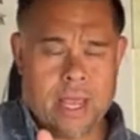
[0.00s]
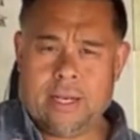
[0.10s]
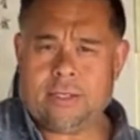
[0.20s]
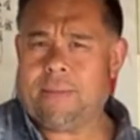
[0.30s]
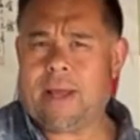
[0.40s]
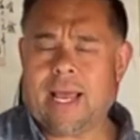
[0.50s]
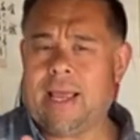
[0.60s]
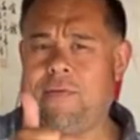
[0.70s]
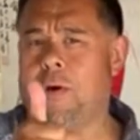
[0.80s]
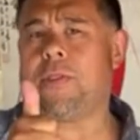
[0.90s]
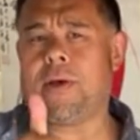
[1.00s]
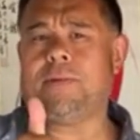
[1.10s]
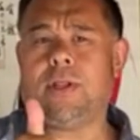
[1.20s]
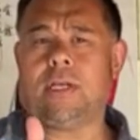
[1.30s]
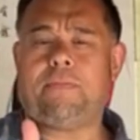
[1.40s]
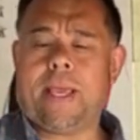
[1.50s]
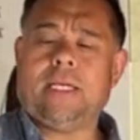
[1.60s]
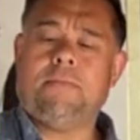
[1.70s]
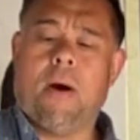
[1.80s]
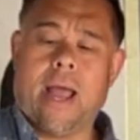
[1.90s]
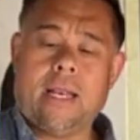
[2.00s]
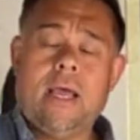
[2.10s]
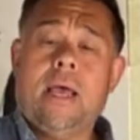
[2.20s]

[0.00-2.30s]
Doesn't matter if your thumb's not as big as mine,